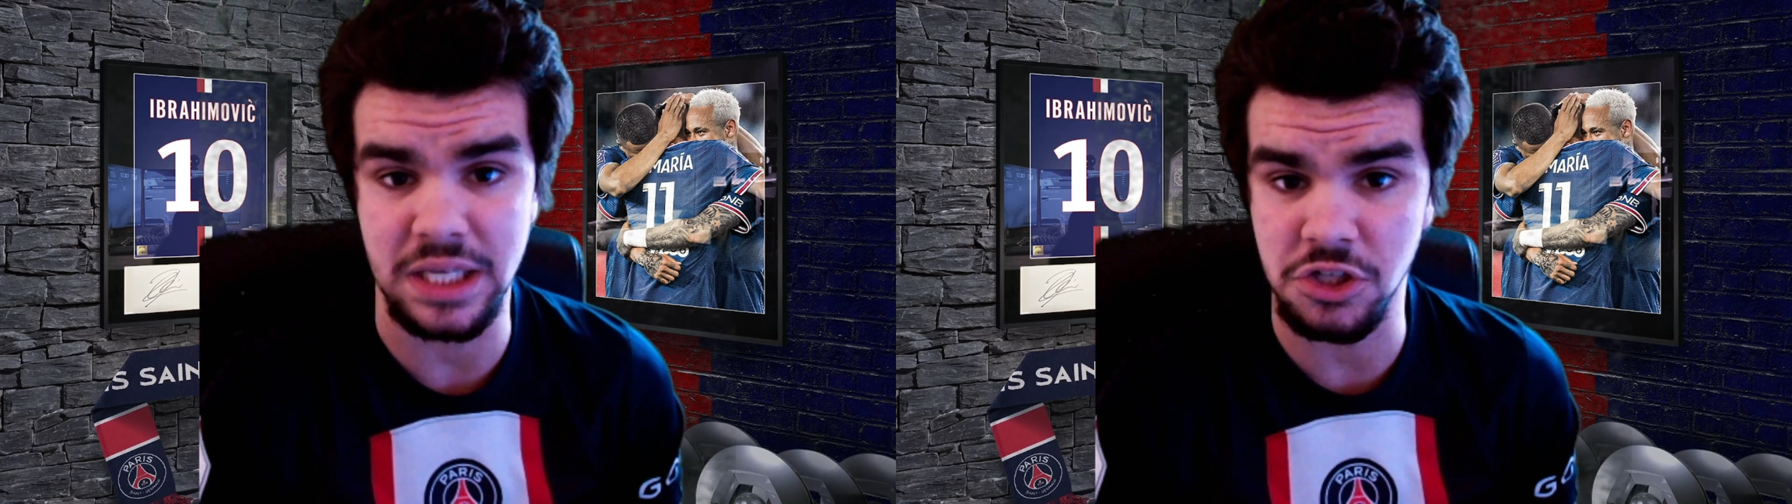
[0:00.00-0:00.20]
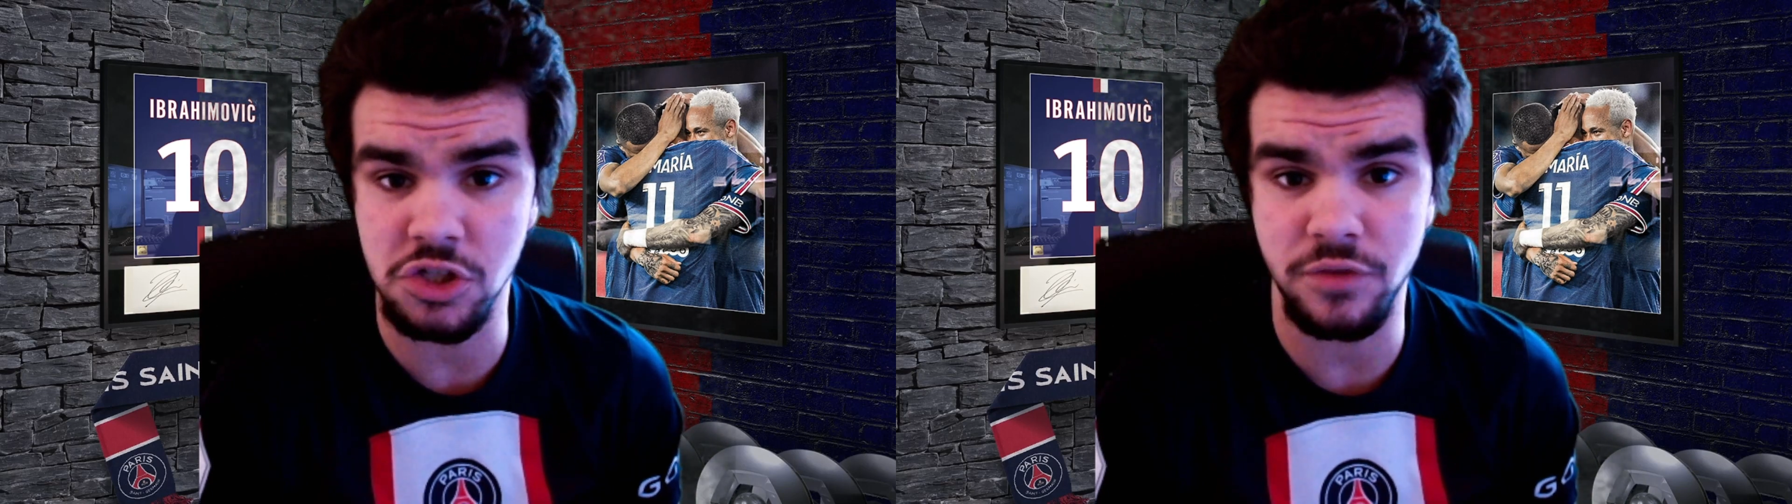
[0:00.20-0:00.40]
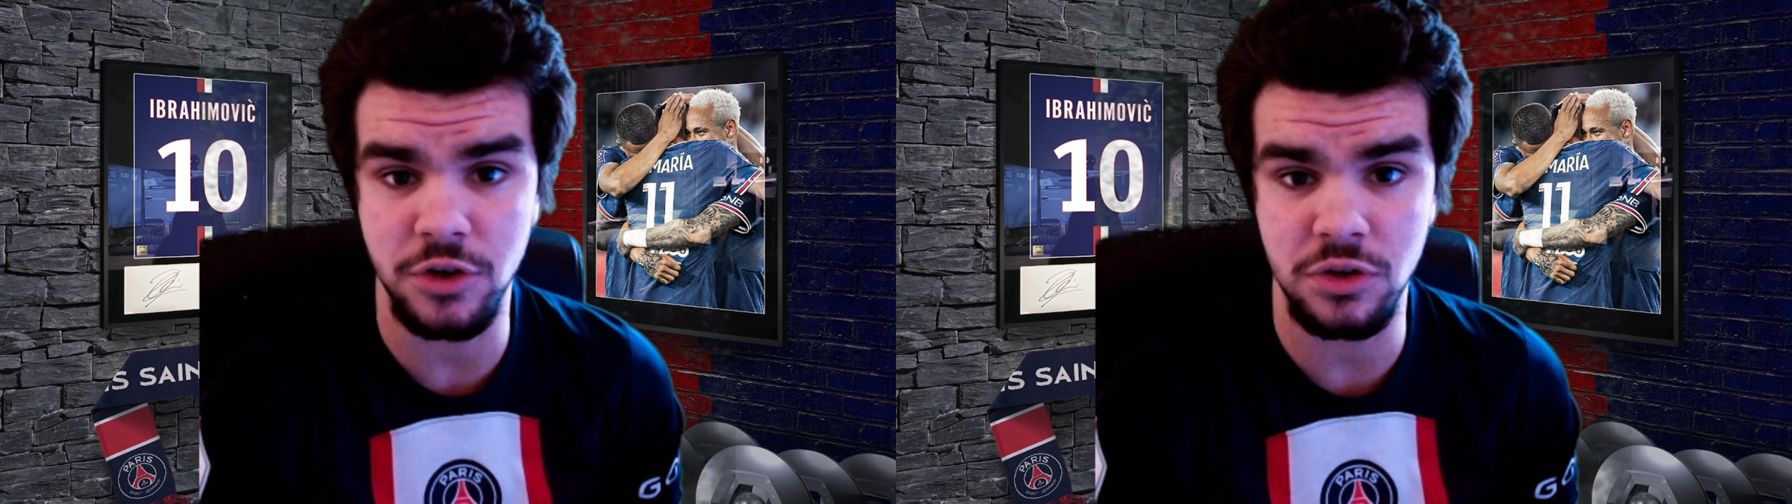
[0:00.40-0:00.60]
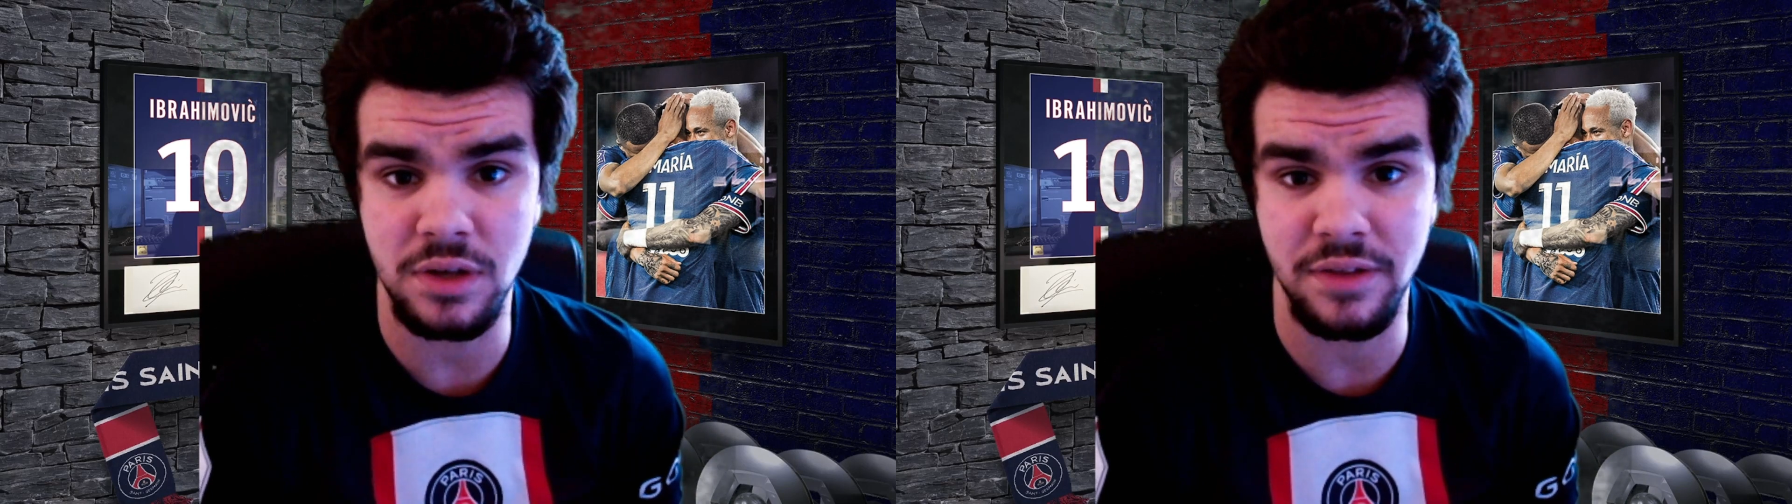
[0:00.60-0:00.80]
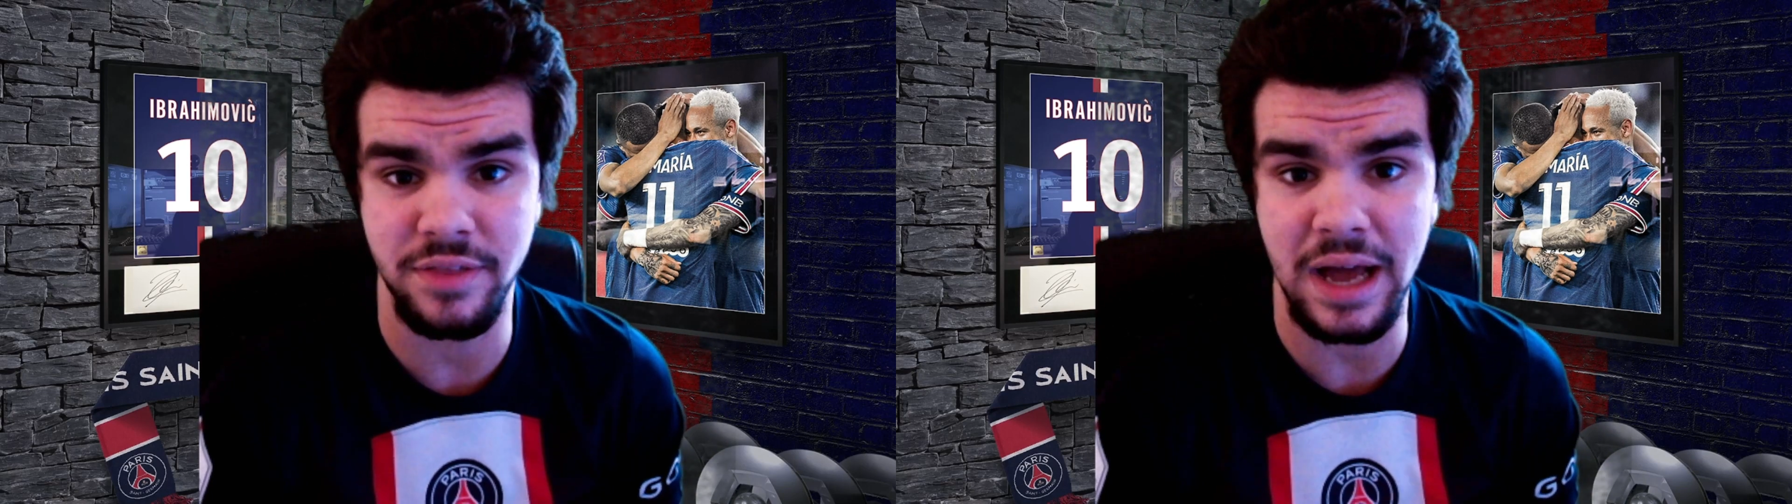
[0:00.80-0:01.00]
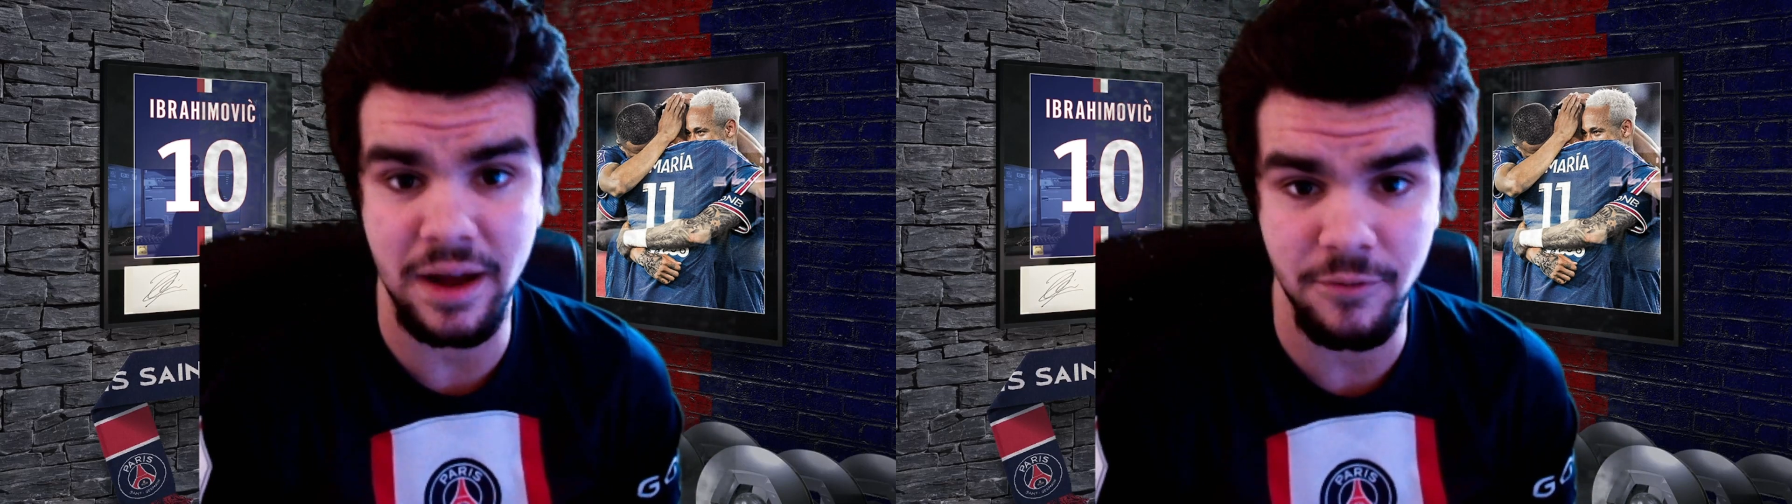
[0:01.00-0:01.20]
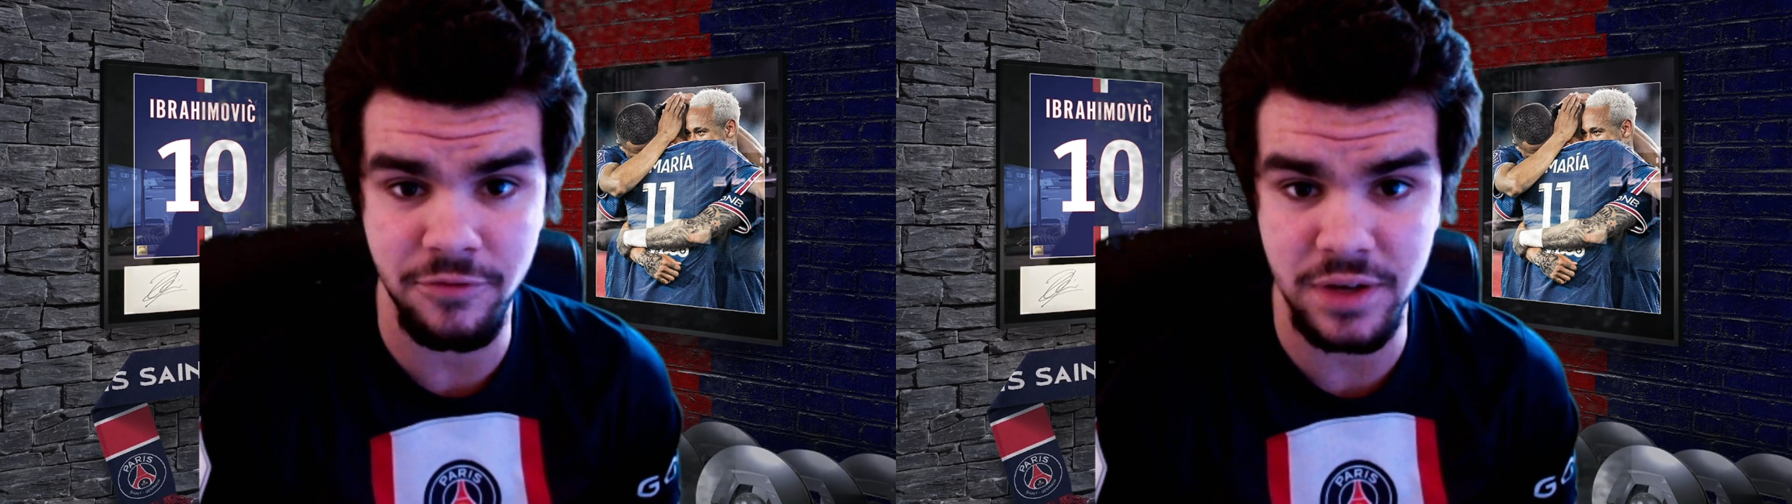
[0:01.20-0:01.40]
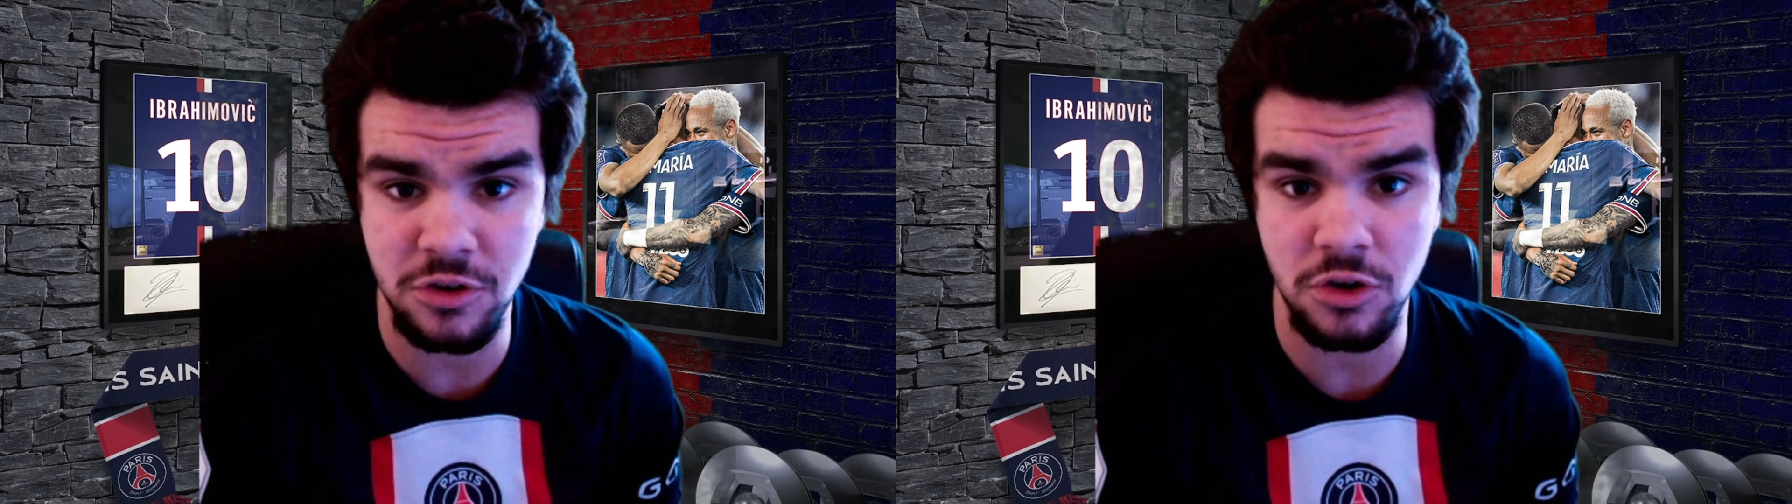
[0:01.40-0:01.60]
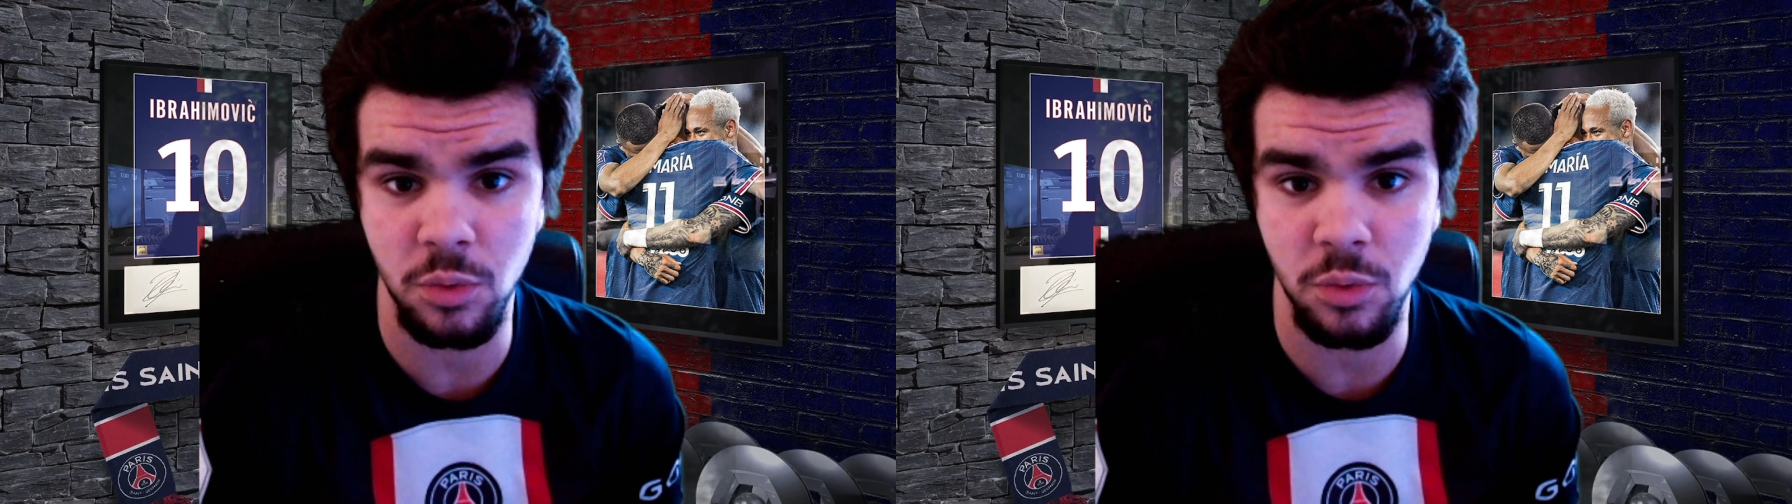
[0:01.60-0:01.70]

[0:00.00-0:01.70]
interviewed in that video